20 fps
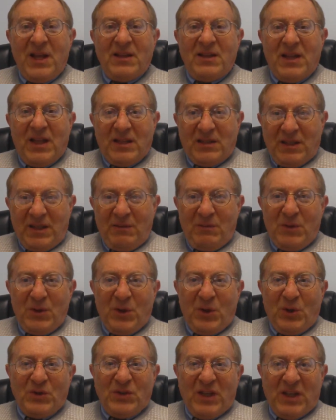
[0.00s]
that even
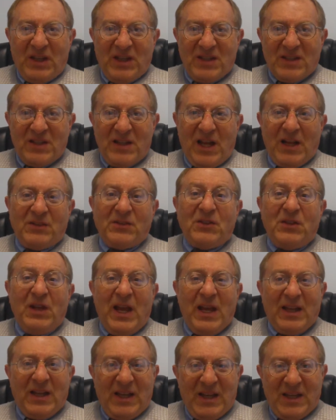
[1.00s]
though there is not
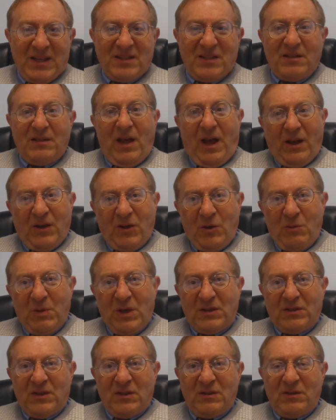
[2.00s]
at least
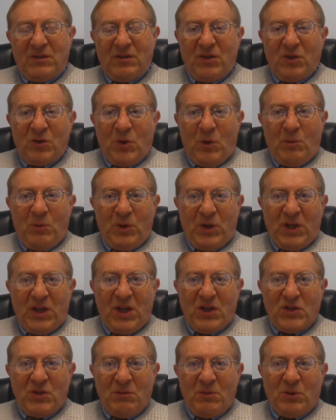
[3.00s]
documented
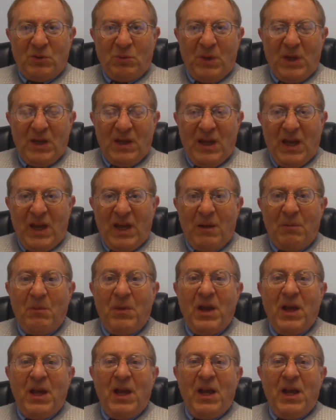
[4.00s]
communication between them,